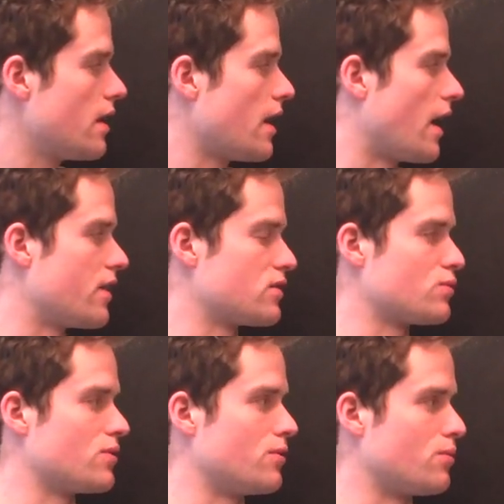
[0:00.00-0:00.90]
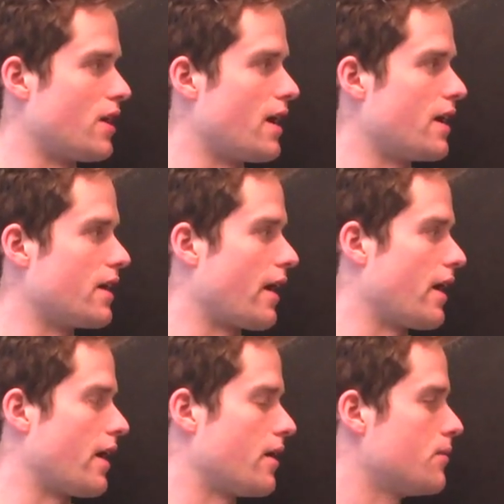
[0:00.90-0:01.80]
uh, this will imply
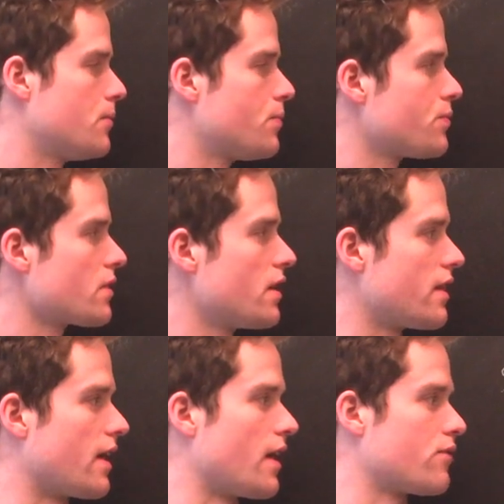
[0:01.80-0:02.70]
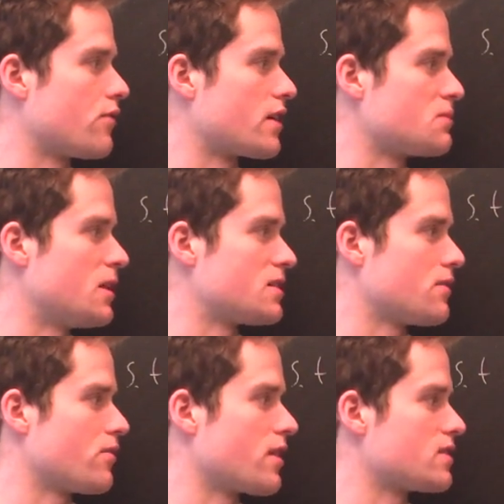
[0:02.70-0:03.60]
uh, that f of x minus
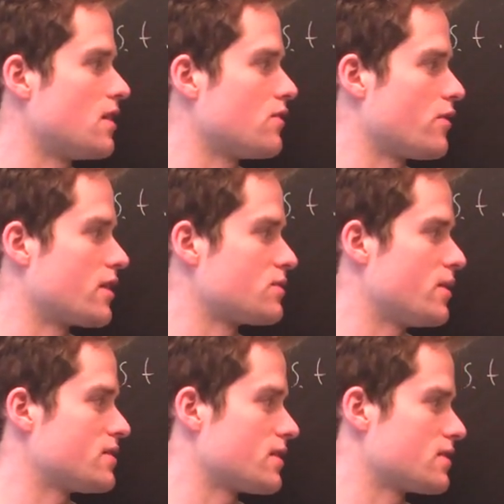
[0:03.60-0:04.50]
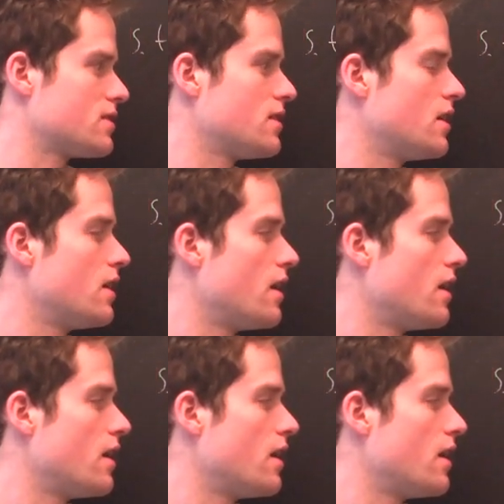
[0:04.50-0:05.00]
f of x naught over x minus x